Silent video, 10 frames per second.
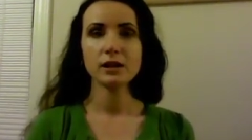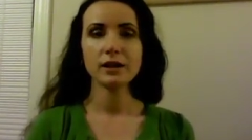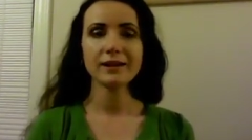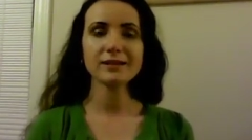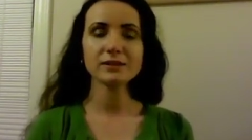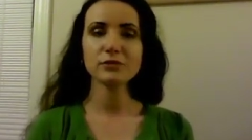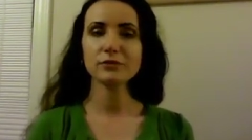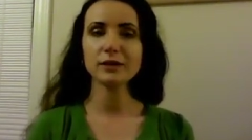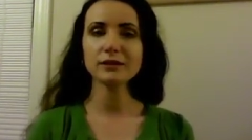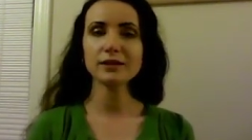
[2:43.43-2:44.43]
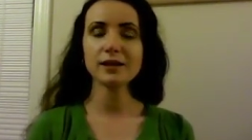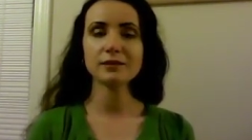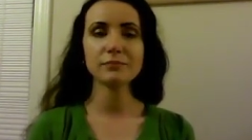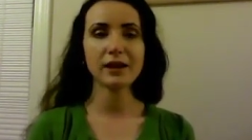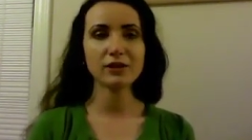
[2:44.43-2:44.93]
I guess, friendly
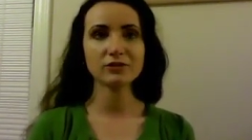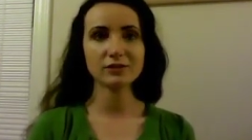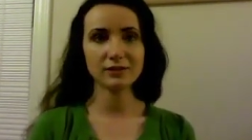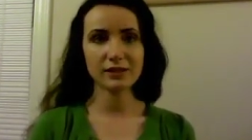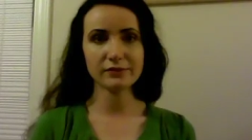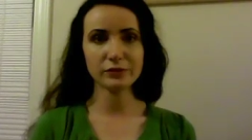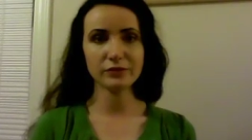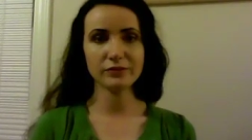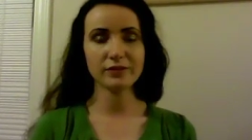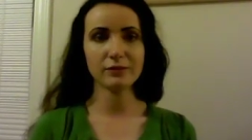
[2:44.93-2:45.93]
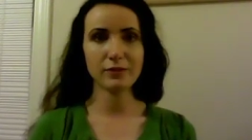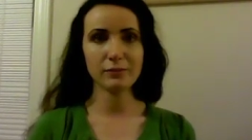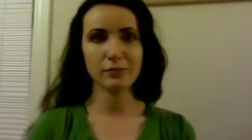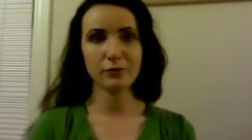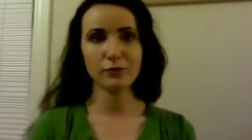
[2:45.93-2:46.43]
and patient level than
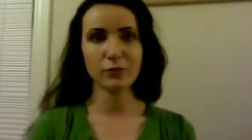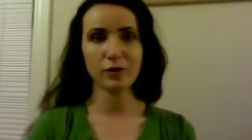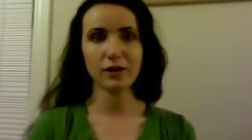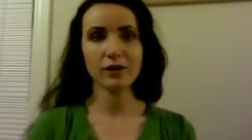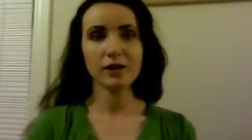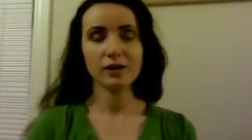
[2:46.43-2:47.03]
maybe before.